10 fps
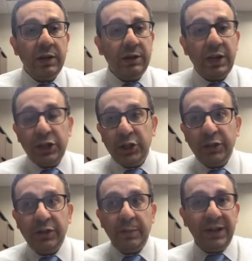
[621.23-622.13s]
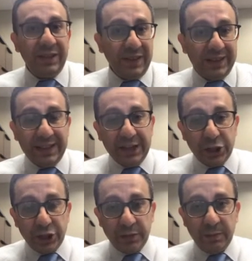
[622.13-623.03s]
reduction in their minute
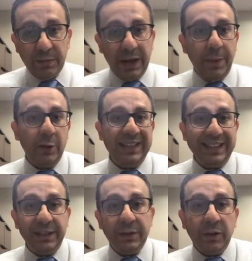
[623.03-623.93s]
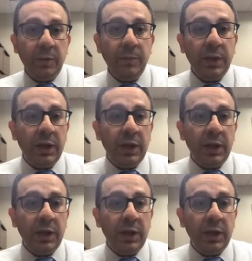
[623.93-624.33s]
ventilation by about a liter.